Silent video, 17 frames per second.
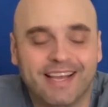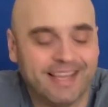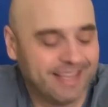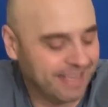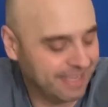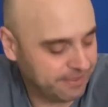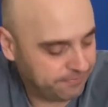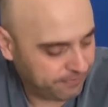
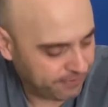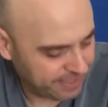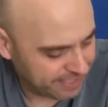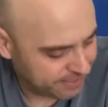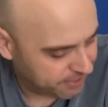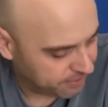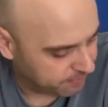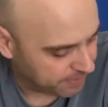It's
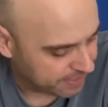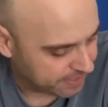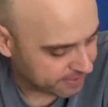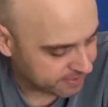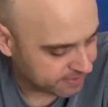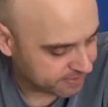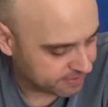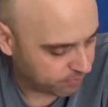funny too,
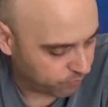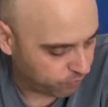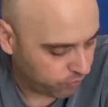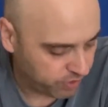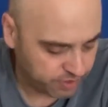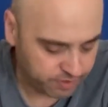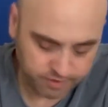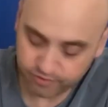because
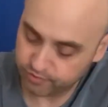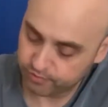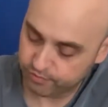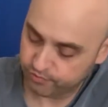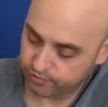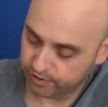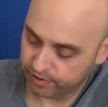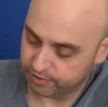one
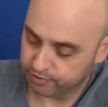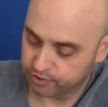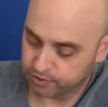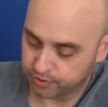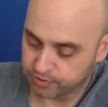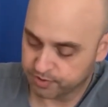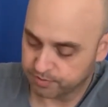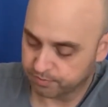Trader
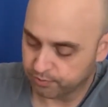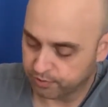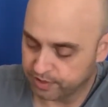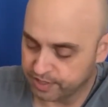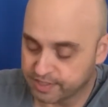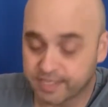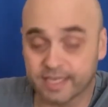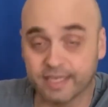Joe's
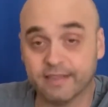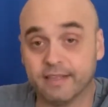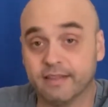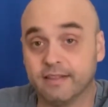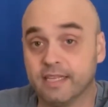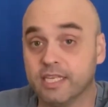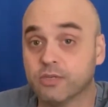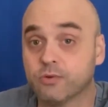employee said that
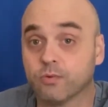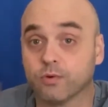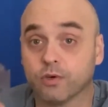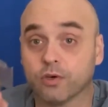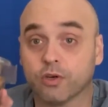these were